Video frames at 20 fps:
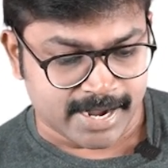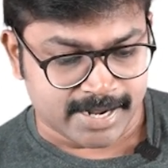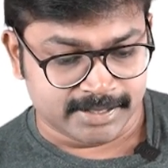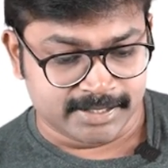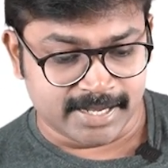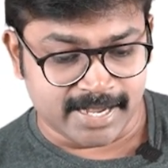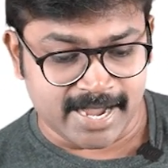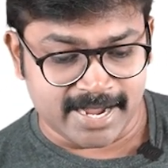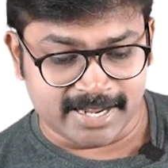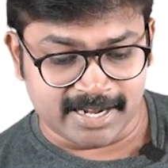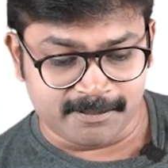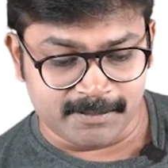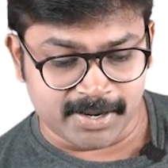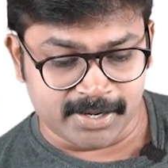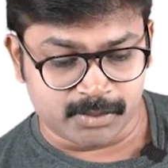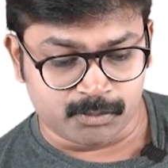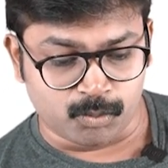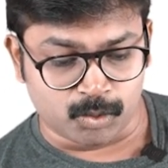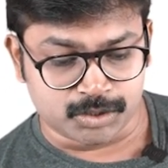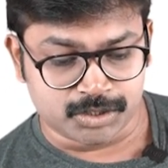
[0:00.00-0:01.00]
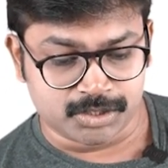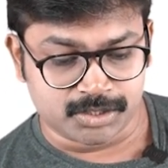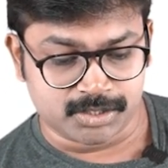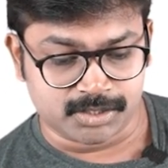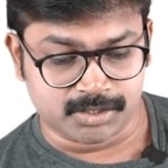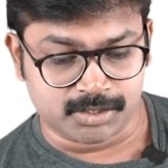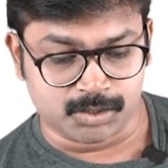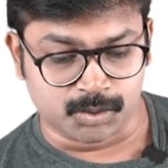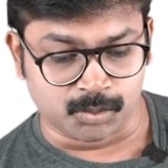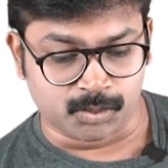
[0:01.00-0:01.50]
The agreement was
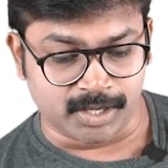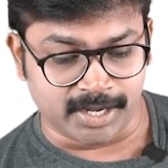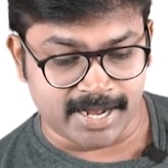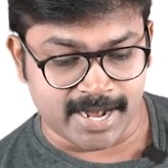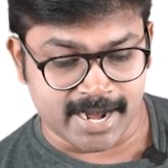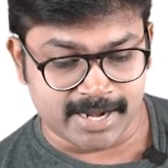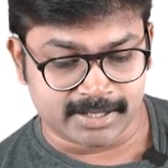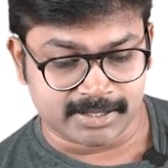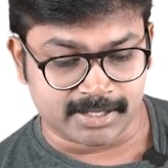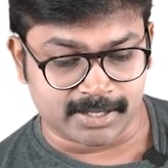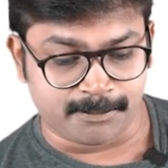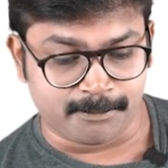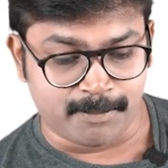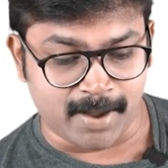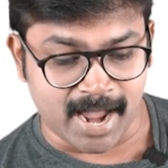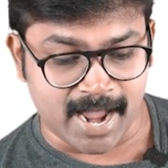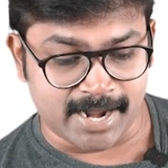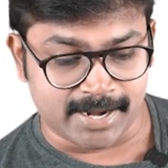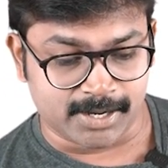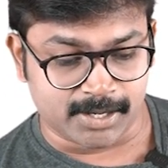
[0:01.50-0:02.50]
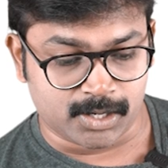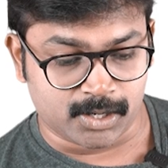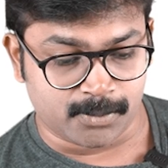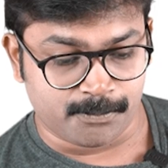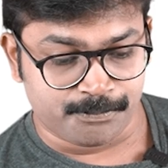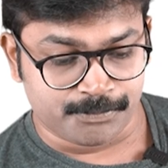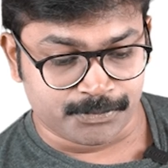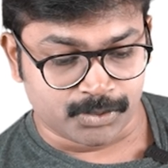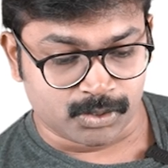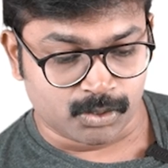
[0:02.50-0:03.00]
to create the bank
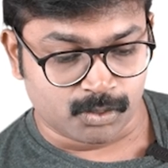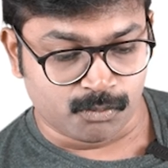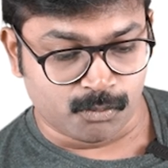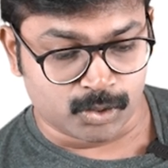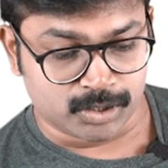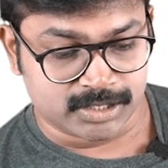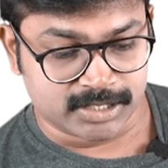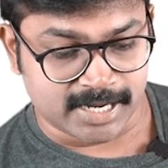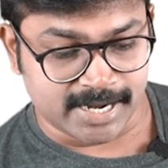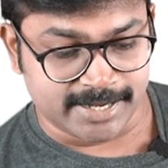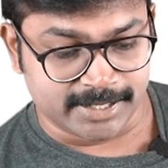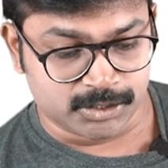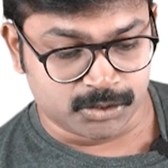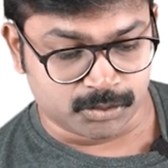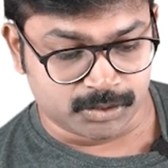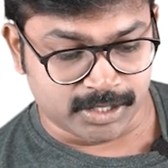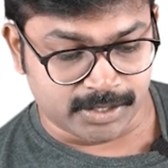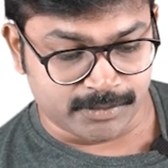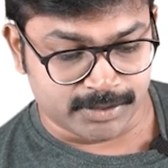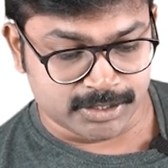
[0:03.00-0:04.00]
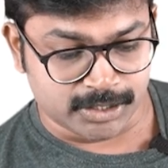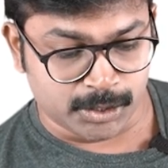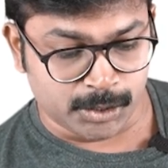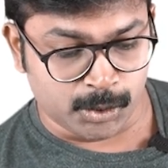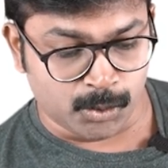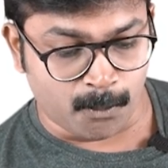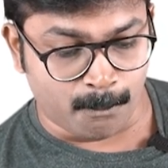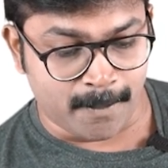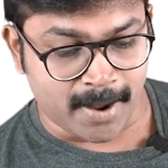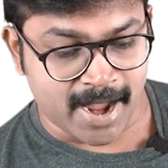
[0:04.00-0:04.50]
was signed. So there was a
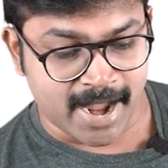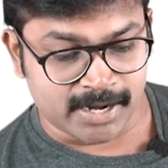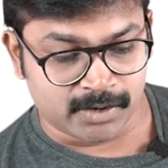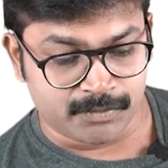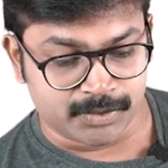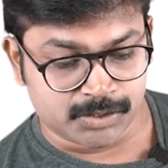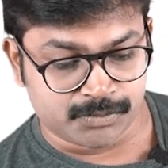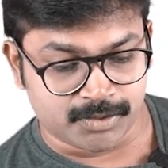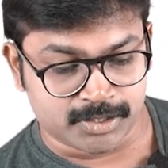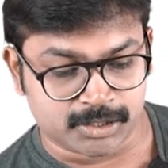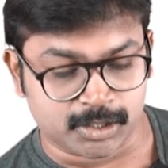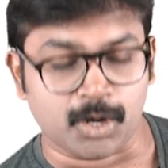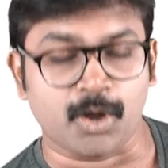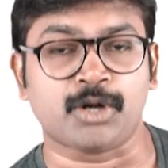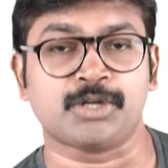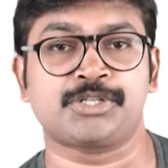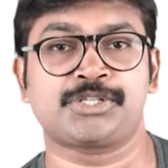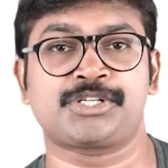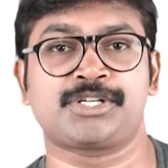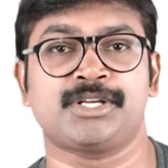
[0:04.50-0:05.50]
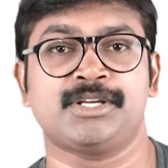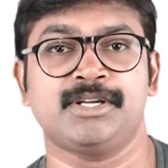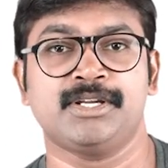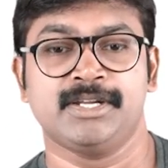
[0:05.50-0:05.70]
new bank which was launched.